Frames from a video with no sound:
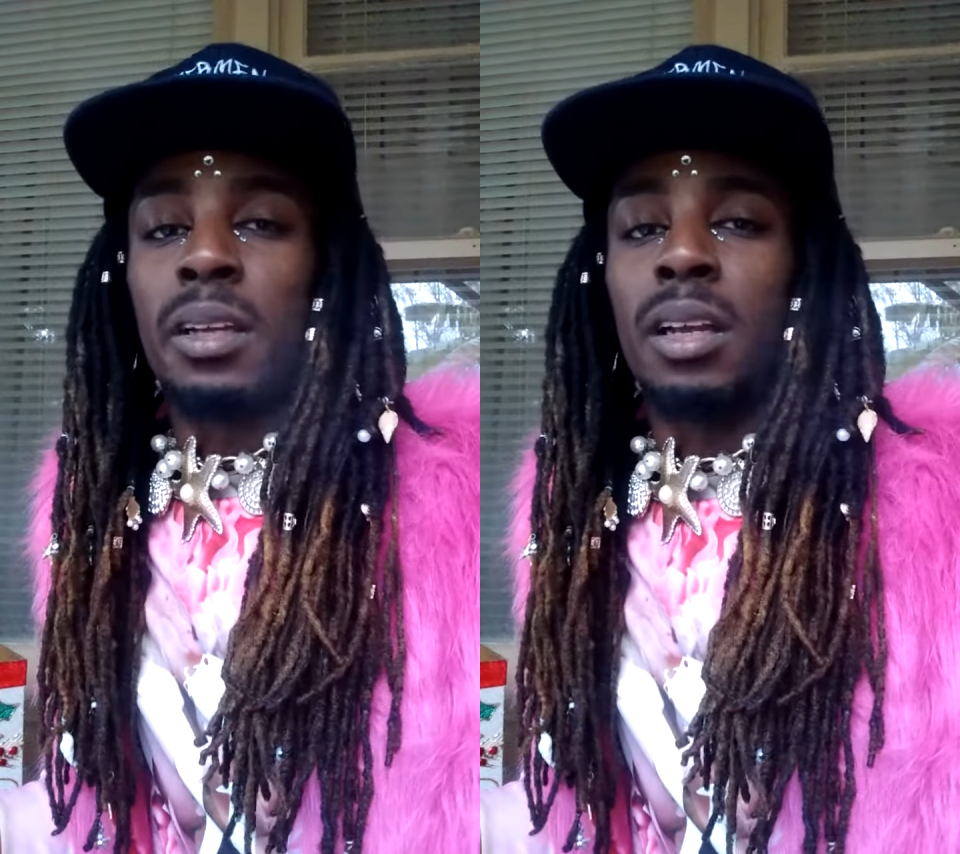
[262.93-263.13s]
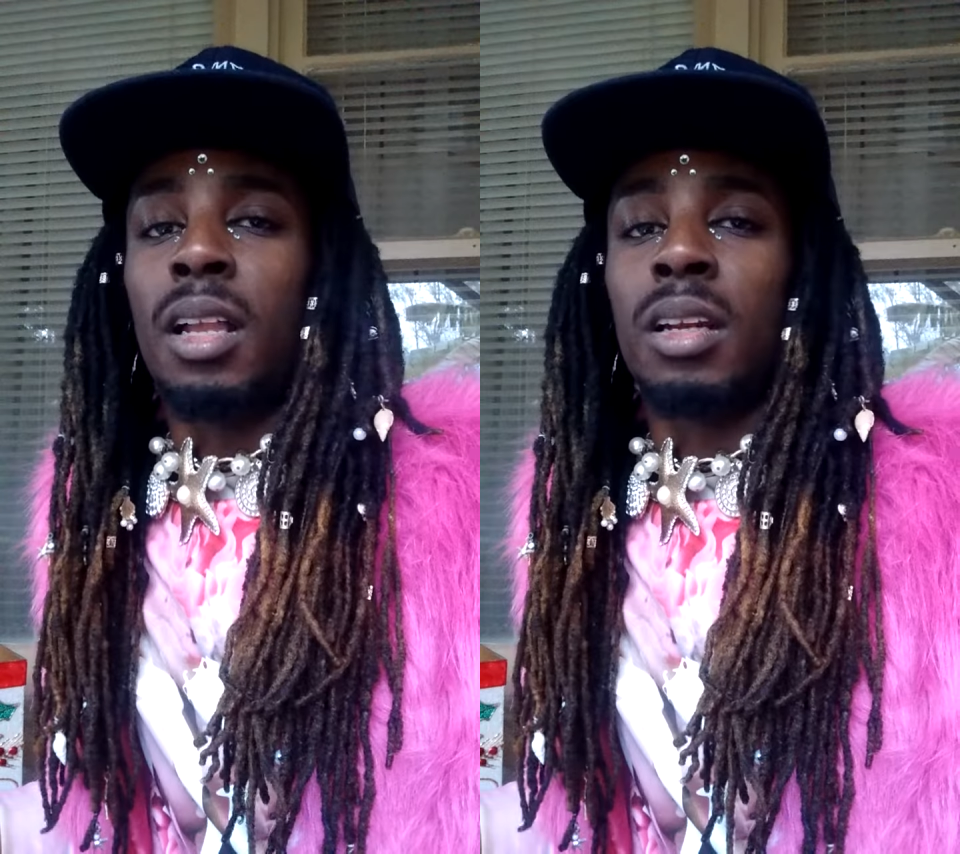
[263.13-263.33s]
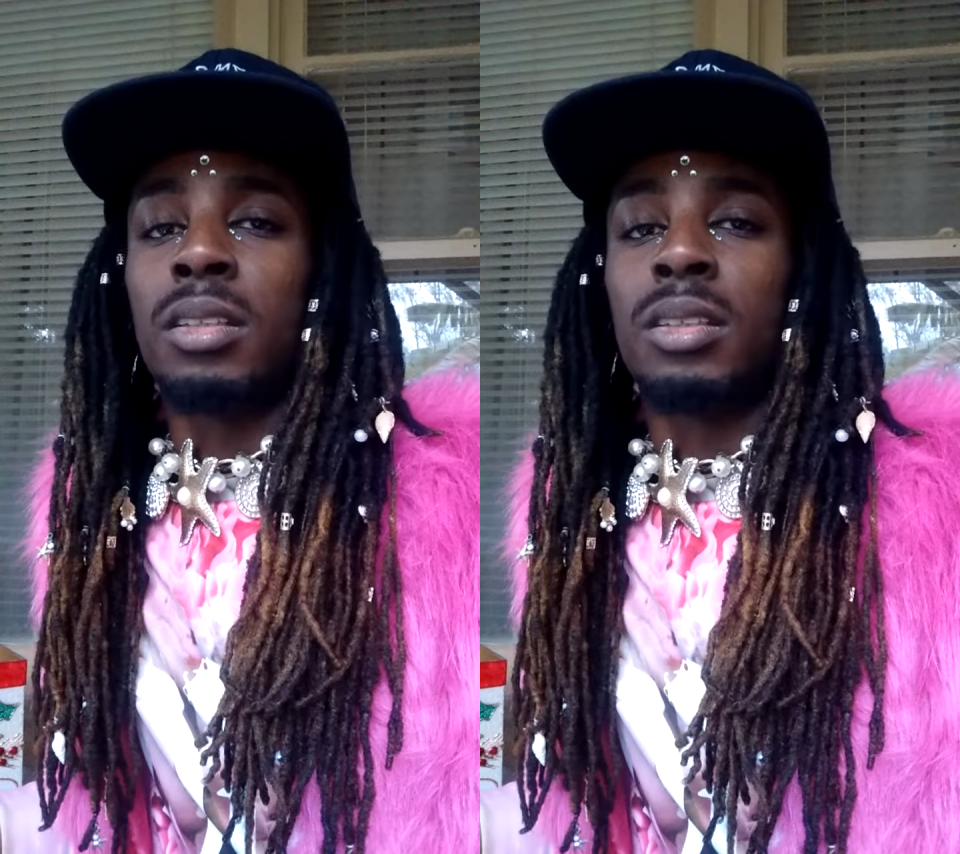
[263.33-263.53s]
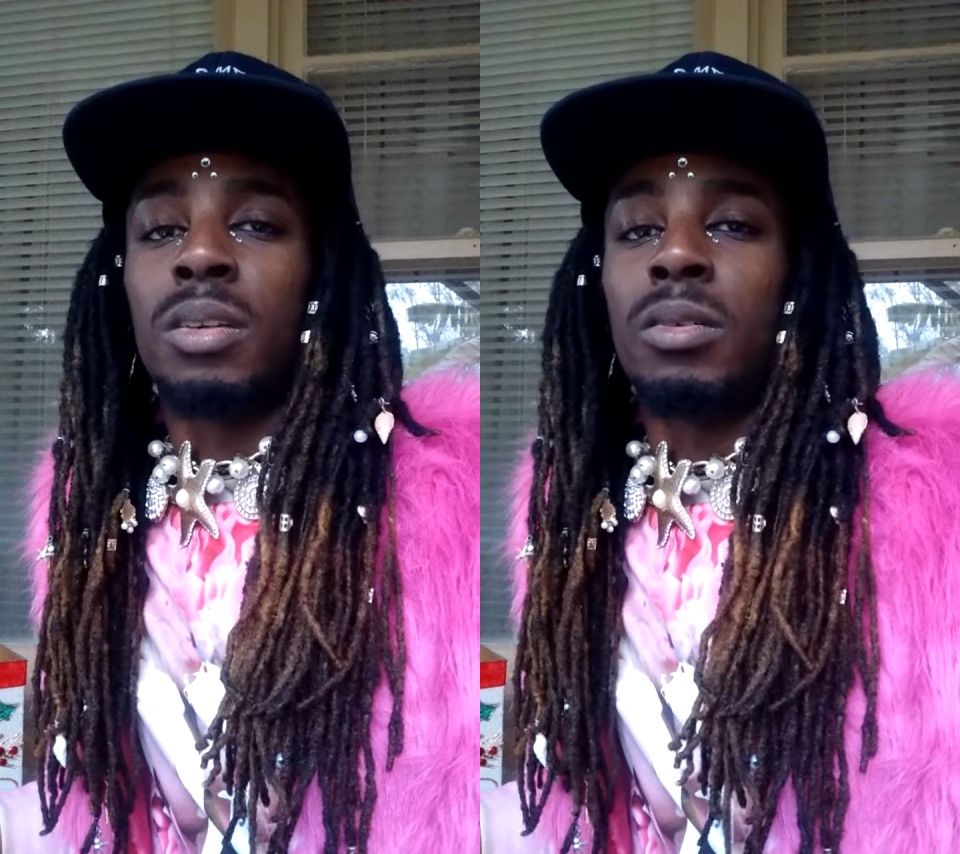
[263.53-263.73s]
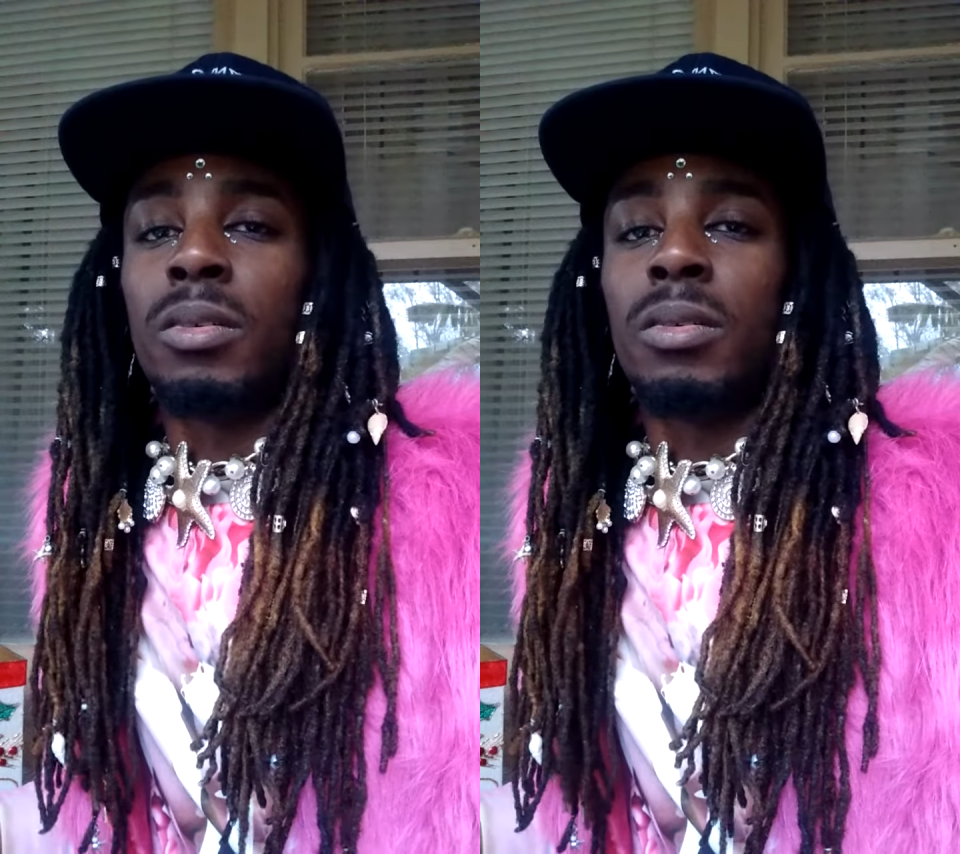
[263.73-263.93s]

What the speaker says: Y'all are so.